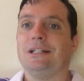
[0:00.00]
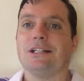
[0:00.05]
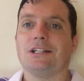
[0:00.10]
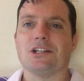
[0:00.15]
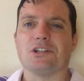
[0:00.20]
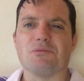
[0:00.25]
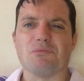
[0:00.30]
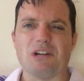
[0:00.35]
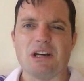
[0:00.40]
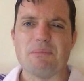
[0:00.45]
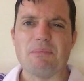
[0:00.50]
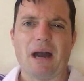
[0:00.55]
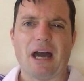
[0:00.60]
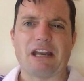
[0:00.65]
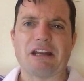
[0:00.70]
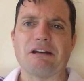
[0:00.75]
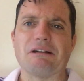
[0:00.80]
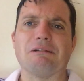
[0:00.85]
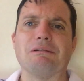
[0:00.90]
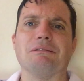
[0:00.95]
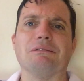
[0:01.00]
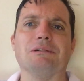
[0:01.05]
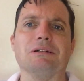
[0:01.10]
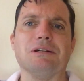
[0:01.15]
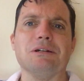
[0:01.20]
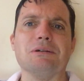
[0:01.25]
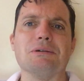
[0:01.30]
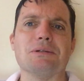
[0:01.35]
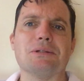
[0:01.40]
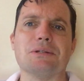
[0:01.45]
Doesn't really matter
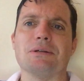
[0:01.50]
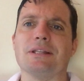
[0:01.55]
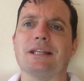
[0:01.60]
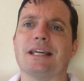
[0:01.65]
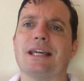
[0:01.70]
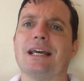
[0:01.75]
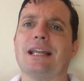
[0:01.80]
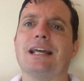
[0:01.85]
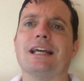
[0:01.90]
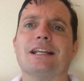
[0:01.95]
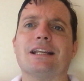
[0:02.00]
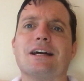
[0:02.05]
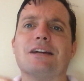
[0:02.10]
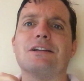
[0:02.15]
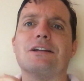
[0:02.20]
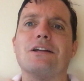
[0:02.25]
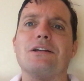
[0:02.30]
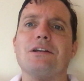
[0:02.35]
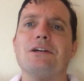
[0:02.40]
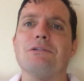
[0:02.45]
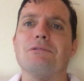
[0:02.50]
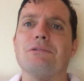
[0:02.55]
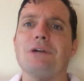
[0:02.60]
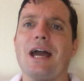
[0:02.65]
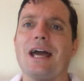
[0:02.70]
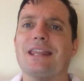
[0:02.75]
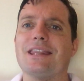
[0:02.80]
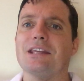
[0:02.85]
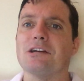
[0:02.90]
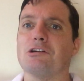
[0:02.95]
who's doing the killing. No, no, no
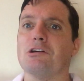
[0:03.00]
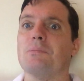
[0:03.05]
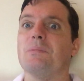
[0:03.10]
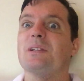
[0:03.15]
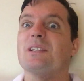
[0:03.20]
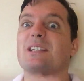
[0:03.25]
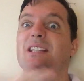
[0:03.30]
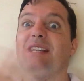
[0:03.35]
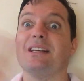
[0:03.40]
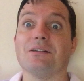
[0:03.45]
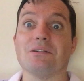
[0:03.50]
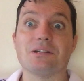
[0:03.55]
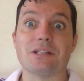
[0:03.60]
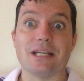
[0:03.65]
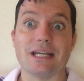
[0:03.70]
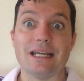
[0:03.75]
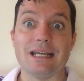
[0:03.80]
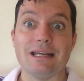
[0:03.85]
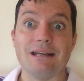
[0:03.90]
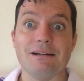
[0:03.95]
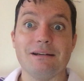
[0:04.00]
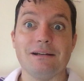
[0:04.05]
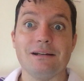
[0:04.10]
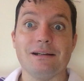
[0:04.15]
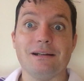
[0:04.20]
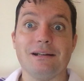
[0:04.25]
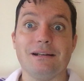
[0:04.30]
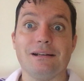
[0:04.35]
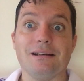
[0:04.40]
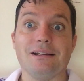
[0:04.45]
ethnic group is guilty.
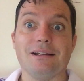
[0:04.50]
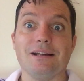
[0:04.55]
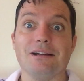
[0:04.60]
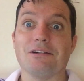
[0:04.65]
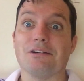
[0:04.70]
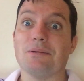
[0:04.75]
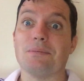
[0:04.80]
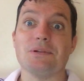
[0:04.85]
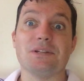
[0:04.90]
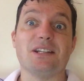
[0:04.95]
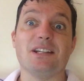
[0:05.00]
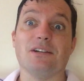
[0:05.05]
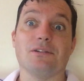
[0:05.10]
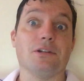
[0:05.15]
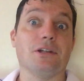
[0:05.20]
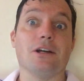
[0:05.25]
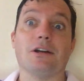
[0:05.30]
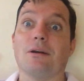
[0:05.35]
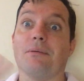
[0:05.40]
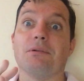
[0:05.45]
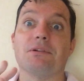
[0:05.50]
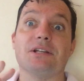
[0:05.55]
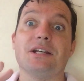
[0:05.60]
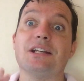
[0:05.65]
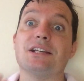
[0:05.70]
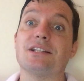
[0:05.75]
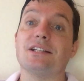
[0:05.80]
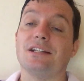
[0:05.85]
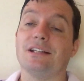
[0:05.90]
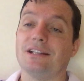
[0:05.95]
No group is guilty. No group is
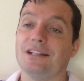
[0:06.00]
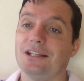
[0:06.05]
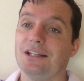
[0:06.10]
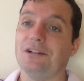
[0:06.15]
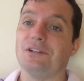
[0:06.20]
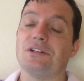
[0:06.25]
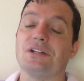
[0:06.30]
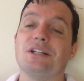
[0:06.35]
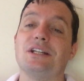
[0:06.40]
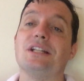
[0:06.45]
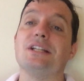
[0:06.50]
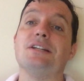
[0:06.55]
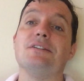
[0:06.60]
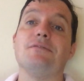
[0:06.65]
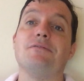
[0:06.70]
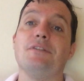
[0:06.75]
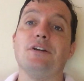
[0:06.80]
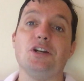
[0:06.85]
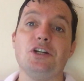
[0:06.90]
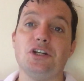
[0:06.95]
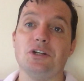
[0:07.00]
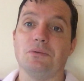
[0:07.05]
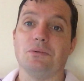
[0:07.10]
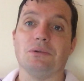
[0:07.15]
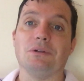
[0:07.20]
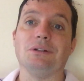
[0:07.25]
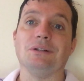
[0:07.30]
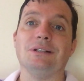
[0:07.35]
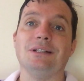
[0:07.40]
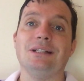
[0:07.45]
innocent. Guilt is
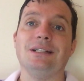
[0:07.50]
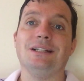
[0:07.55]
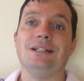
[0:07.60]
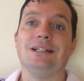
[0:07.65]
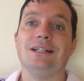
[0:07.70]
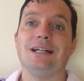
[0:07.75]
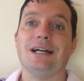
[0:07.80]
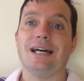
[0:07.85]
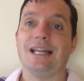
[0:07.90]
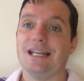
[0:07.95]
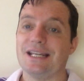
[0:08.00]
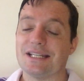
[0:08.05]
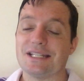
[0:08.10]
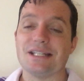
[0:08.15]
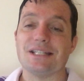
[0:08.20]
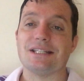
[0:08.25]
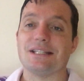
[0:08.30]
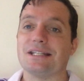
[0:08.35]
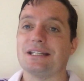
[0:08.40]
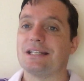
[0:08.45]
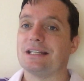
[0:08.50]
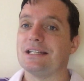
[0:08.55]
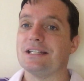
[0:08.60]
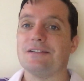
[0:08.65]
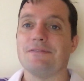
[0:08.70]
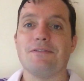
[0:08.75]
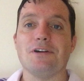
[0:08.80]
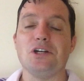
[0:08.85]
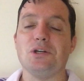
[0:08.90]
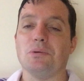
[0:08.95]
individual. Innocence is
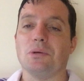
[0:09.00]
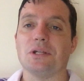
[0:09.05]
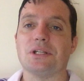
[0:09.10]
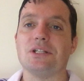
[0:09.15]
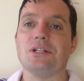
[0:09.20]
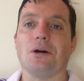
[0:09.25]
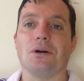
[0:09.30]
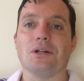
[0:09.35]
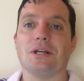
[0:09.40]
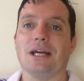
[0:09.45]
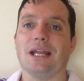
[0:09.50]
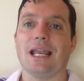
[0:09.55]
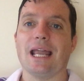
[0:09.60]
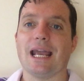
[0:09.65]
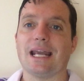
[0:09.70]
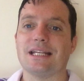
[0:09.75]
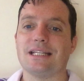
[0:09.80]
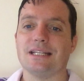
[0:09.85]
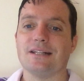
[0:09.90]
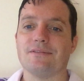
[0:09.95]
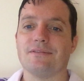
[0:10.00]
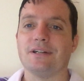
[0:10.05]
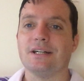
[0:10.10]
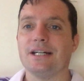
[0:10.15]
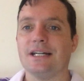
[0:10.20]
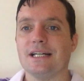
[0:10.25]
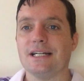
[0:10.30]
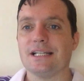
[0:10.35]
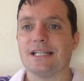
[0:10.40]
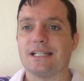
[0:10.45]
individual. It's not collective.
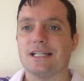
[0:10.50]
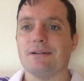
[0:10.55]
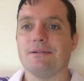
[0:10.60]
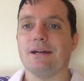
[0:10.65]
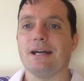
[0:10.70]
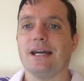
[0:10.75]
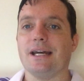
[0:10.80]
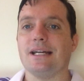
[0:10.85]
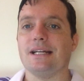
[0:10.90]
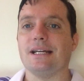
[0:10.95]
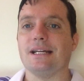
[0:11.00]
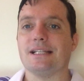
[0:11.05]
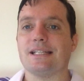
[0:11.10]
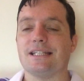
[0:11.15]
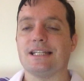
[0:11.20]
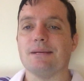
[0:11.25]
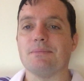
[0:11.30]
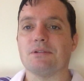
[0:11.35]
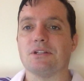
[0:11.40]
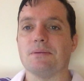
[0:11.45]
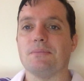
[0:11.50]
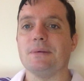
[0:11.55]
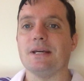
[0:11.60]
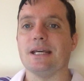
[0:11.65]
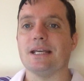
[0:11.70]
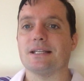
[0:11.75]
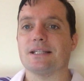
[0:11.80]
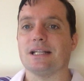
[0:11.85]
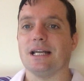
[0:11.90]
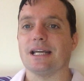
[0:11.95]
So it, it seemed to
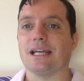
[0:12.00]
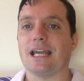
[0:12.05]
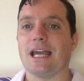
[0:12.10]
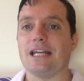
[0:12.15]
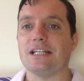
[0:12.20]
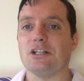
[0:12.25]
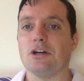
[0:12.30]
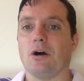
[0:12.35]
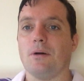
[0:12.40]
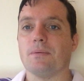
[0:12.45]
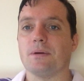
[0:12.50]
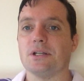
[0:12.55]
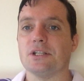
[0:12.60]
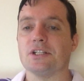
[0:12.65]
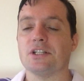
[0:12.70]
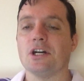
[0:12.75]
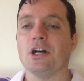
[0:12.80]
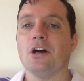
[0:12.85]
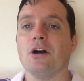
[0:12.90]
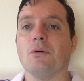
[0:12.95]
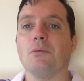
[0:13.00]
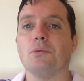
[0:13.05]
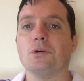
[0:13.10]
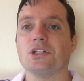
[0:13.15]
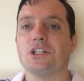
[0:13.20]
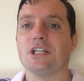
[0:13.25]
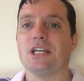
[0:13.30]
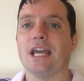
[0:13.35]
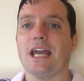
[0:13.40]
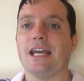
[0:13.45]
me it's like Katie Hopkins
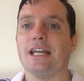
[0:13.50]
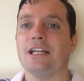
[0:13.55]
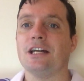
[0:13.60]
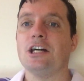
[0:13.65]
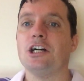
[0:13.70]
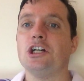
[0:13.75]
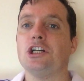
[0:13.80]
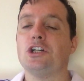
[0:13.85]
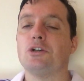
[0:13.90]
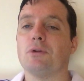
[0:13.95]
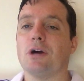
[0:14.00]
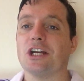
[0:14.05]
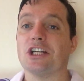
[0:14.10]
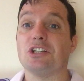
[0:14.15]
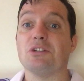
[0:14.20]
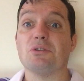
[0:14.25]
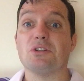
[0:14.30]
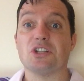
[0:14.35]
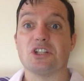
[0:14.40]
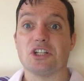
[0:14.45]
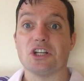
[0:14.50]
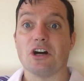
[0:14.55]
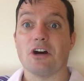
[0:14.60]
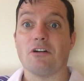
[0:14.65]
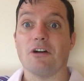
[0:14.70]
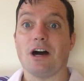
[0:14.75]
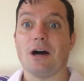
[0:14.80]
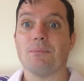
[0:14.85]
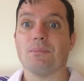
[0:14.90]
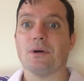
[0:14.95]
was again trying to
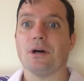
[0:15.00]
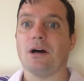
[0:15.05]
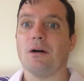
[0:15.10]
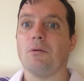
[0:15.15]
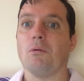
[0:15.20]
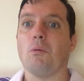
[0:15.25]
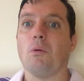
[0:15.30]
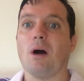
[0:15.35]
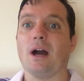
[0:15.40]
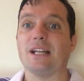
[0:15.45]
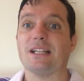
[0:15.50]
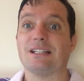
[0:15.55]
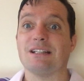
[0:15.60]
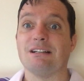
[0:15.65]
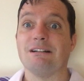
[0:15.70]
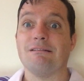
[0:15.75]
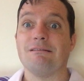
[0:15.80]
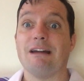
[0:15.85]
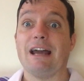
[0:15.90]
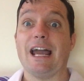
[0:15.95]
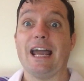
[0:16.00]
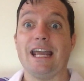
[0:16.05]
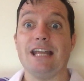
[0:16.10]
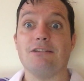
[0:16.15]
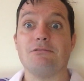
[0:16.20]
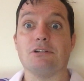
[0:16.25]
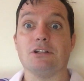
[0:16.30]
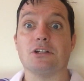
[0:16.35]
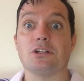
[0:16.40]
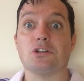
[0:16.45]
stir up uh, white
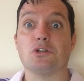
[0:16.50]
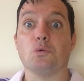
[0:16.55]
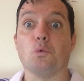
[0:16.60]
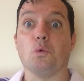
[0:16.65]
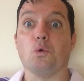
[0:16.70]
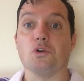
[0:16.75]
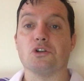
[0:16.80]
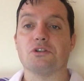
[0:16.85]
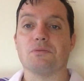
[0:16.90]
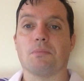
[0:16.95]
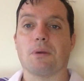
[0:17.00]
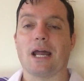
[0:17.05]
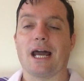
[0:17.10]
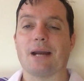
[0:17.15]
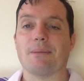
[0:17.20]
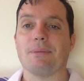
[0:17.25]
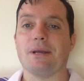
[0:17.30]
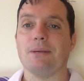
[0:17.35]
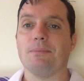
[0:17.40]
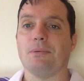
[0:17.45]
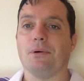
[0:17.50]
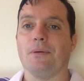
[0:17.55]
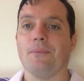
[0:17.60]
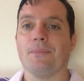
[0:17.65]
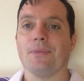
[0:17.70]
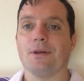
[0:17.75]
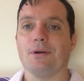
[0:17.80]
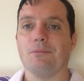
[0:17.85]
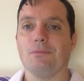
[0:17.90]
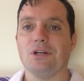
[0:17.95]
hatred towards black people
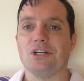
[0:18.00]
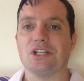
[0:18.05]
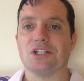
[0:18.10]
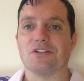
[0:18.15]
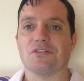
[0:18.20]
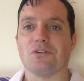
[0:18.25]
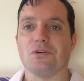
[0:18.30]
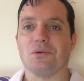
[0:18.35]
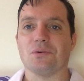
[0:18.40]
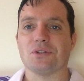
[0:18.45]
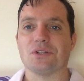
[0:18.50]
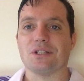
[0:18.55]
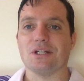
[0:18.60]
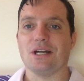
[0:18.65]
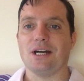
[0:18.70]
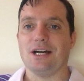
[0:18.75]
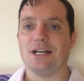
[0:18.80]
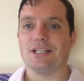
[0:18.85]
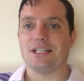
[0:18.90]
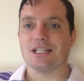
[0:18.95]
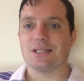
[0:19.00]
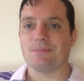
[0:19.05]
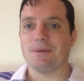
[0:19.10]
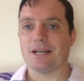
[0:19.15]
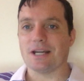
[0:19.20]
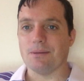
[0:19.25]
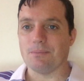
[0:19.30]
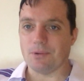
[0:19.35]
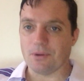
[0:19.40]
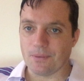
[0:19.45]
which is, of course, uh,
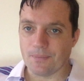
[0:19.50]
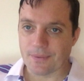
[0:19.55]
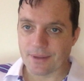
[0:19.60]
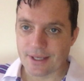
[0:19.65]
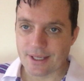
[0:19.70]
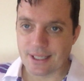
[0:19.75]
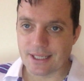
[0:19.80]
despicable.